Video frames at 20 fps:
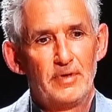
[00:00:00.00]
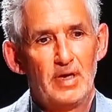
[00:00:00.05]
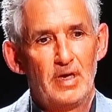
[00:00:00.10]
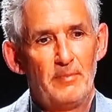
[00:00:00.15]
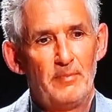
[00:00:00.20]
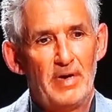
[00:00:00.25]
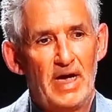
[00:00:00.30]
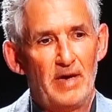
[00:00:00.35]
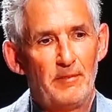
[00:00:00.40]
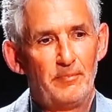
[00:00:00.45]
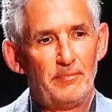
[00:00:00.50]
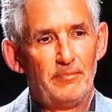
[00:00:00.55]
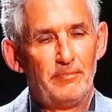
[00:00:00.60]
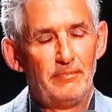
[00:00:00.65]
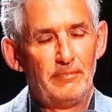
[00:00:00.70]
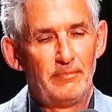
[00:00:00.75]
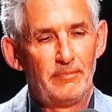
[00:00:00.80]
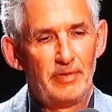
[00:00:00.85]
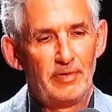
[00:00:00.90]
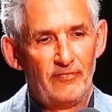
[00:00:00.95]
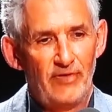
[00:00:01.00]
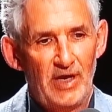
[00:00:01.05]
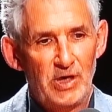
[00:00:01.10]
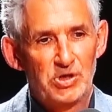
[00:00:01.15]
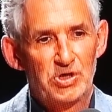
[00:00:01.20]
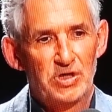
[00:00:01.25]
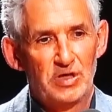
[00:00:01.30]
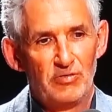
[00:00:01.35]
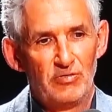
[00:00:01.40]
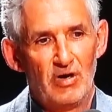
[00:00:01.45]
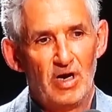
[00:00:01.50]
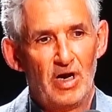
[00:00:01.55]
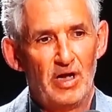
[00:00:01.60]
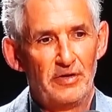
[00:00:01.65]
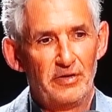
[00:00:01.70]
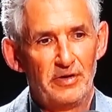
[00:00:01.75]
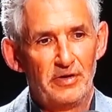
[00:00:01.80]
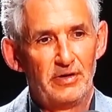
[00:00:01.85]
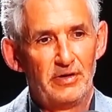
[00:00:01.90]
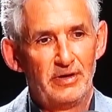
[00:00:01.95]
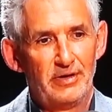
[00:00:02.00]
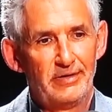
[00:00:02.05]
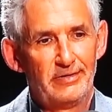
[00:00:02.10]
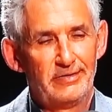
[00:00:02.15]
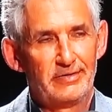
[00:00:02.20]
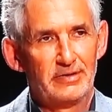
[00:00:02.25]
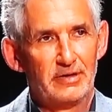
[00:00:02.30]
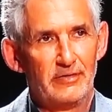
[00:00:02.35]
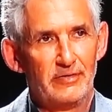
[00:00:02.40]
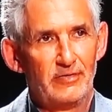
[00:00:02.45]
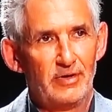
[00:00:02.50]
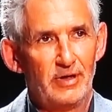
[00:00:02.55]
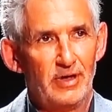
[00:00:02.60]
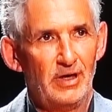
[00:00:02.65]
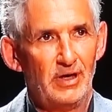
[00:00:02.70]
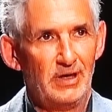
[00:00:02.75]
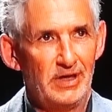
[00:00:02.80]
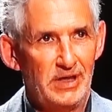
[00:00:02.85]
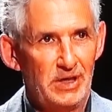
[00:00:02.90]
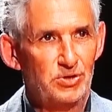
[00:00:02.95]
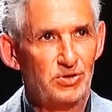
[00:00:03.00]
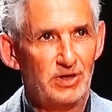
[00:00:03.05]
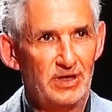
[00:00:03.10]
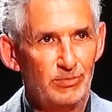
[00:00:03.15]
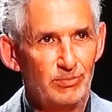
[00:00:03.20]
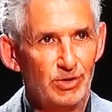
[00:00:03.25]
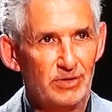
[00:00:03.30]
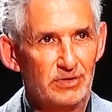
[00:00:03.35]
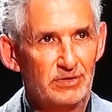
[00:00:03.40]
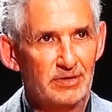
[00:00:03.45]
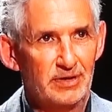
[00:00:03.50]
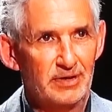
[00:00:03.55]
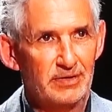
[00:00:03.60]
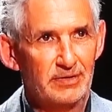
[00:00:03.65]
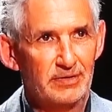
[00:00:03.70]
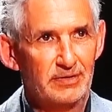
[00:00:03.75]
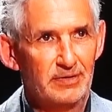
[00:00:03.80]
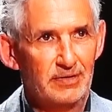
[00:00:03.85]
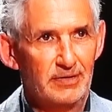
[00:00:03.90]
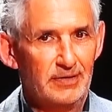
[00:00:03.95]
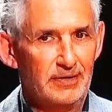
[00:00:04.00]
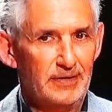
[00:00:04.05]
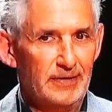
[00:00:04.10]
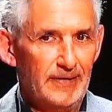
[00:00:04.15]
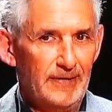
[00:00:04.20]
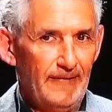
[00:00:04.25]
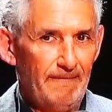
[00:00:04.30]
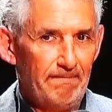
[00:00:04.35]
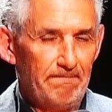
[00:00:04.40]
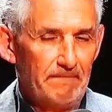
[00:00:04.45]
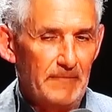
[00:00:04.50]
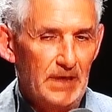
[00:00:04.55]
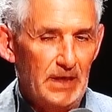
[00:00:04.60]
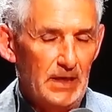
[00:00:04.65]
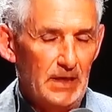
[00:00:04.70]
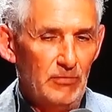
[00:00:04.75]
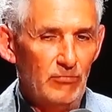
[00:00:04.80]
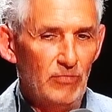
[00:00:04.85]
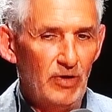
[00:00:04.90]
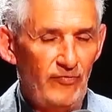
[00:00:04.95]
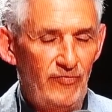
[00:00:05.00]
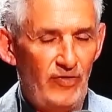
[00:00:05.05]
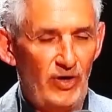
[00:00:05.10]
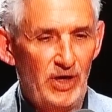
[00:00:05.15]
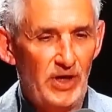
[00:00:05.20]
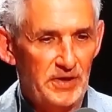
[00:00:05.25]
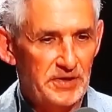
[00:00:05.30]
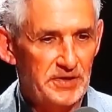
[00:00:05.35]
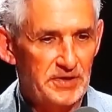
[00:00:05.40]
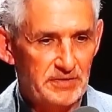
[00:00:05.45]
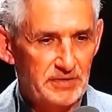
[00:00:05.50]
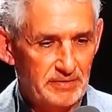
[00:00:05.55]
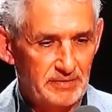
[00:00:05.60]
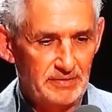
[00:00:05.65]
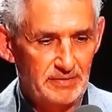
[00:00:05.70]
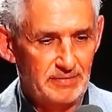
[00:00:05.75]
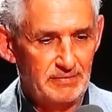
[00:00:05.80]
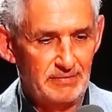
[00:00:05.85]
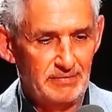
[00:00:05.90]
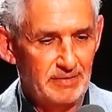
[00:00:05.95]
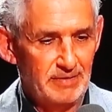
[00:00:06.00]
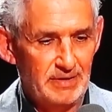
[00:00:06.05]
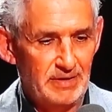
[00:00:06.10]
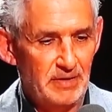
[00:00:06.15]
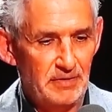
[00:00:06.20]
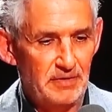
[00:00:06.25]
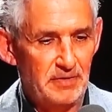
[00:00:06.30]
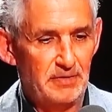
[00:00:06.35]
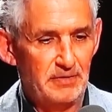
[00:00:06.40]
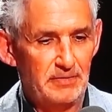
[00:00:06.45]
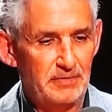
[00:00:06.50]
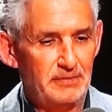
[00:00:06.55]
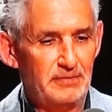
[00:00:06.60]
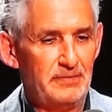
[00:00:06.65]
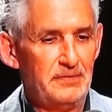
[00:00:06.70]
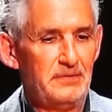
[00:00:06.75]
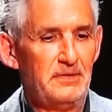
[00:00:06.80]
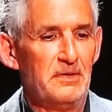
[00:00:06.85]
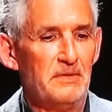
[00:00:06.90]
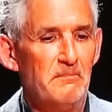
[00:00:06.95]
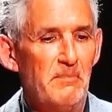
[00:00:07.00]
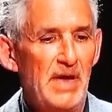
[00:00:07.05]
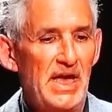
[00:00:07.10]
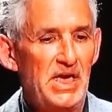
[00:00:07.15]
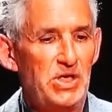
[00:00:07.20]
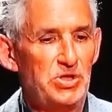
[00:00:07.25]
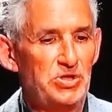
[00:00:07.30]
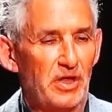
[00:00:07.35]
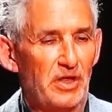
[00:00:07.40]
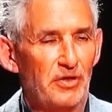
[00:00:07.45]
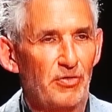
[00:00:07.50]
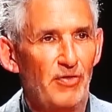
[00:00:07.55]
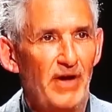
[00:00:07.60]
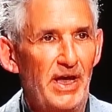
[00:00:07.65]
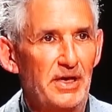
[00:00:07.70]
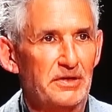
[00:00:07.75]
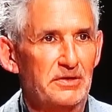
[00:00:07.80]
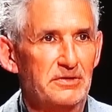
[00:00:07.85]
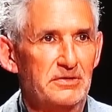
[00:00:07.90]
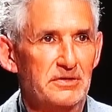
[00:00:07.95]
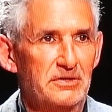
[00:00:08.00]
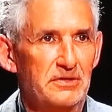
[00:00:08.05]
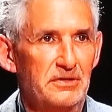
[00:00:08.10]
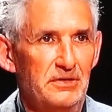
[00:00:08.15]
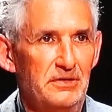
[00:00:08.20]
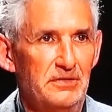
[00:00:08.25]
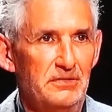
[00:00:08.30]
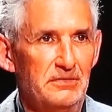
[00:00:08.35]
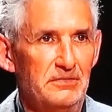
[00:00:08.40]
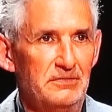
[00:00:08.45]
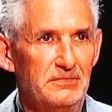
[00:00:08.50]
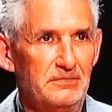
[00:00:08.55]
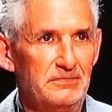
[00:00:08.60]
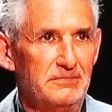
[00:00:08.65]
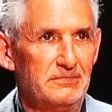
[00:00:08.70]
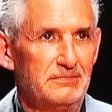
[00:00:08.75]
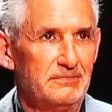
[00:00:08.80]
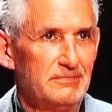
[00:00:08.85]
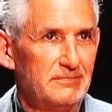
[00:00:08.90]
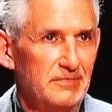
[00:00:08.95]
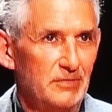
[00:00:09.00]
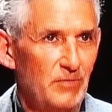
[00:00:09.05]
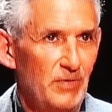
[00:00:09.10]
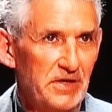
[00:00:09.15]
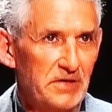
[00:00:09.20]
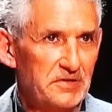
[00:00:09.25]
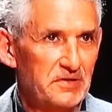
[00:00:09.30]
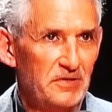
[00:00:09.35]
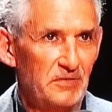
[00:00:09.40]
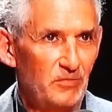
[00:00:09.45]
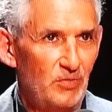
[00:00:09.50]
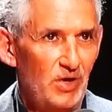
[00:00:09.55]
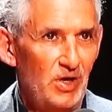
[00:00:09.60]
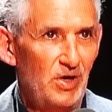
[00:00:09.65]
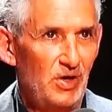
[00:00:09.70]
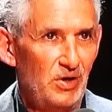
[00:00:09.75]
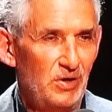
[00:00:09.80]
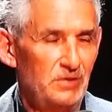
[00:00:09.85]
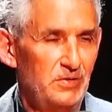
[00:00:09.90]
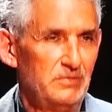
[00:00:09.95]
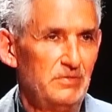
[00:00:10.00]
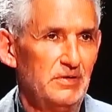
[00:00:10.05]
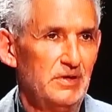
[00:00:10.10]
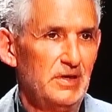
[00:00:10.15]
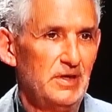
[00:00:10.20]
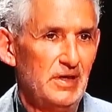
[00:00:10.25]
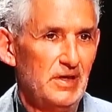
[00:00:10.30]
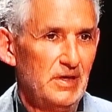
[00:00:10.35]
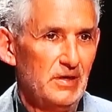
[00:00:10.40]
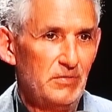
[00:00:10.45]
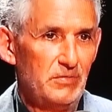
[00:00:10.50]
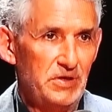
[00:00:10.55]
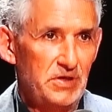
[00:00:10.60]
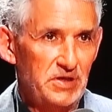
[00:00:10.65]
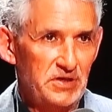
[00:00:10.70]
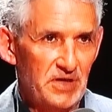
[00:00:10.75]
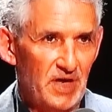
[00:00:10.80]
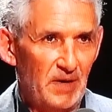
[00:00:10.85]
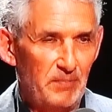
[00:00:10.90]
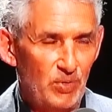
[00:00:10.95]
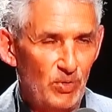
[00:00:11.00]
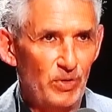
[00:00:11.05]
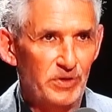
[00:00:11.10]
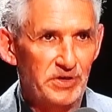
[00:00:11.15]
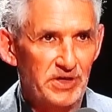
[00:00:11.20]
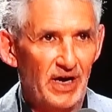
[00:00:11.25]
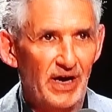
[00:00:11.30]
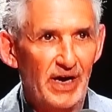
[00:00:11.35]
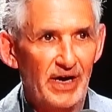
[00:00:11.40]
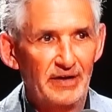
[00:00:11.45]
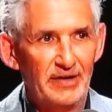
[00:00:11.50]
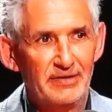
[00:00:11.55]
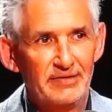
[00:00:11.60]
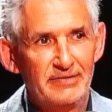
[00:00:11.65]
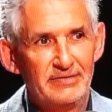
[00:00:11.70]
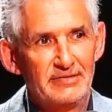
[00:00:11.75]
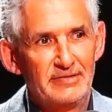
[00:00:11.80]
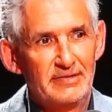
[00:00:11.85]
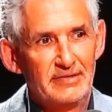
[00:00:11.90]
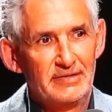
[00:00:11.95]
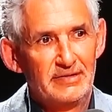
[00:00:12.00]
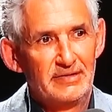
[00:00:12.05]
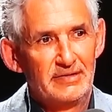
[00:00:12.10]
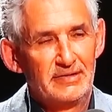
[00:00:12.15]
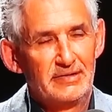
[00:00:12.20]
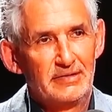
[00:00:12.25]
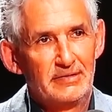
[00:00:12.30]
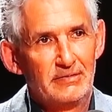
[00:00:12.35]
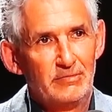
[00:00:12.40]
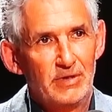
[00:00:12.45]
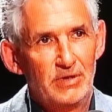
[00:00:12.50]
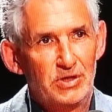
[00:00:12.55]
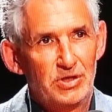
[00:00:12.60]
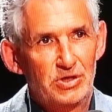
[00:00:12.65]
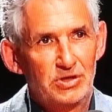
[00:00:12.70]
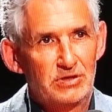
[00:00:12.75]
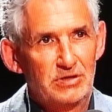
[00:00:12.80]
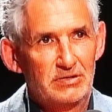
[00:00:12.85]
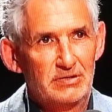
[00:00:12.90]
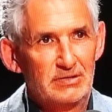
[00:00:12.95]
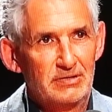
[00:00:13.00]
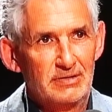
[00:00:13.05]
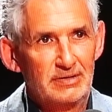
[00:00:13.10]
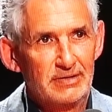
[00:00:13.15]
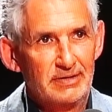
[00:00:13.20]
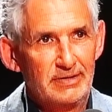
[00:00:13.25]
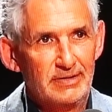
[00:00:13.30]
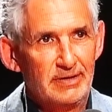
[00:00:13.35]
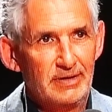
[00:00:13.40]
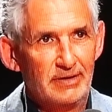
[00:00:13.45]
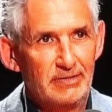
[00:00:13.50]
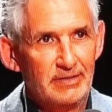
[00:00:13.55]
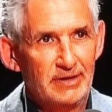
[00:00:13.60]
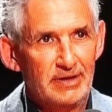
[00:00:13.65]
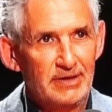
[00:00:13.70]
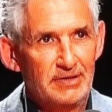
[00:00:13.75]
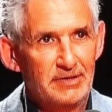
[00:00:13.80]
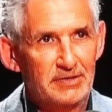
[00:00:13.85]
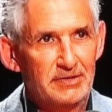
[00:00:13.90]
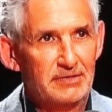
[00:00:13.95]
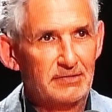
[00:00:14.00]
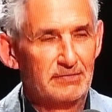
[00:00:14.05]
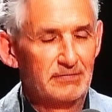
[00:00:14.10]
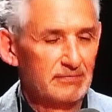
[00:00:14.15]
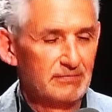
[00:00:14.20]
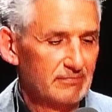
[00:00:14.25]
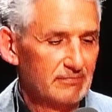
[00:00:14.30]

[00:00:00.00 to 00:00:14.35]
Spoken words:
about prevention rather than sort of early treatment and reverse the major threat to the Western world, which is our poor diet, which is